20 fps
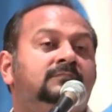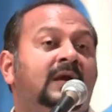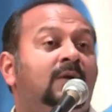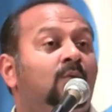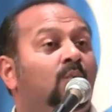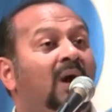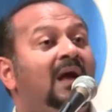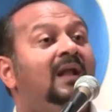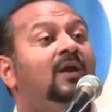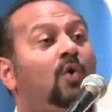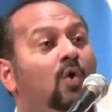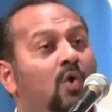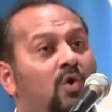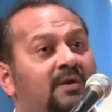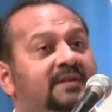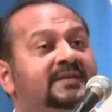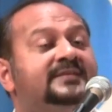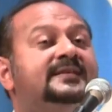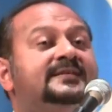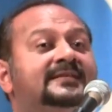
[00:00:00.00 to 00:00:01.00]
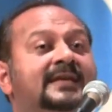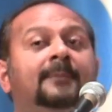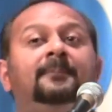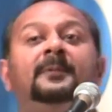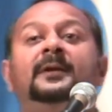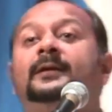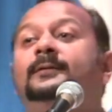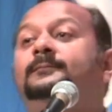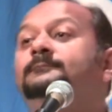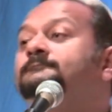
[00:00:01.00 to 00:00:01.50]
And while all this is
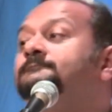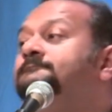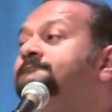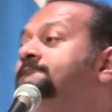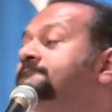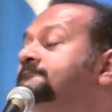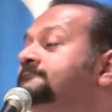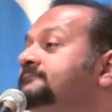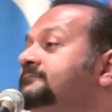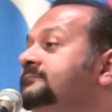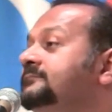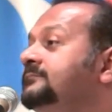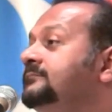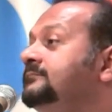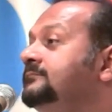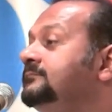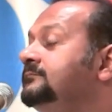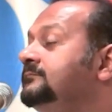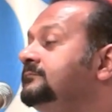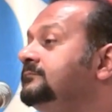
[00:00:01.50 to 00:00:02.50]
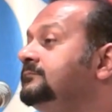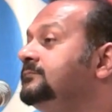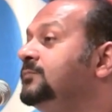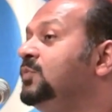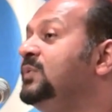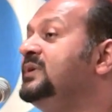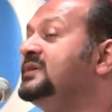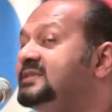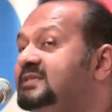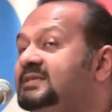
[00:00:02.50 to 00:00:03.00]
happening,
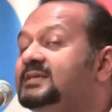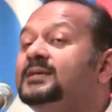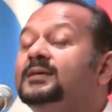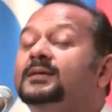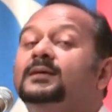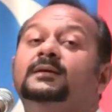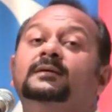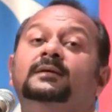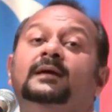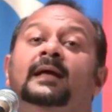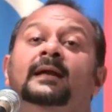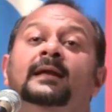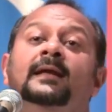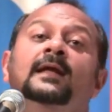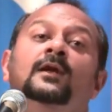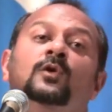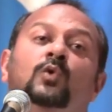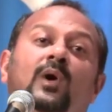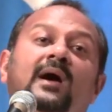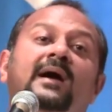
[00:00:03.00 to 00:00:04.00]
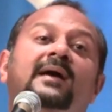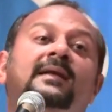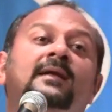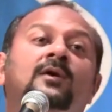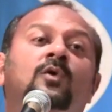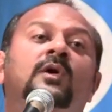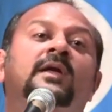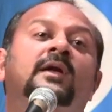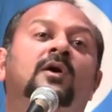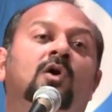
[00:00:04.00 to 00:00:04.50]
we see an
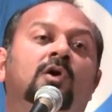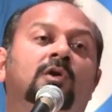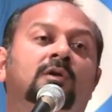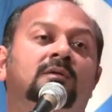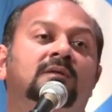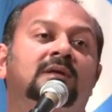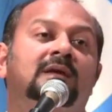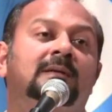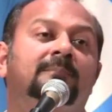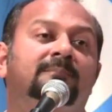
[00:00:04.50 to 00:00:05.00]
inquiry going on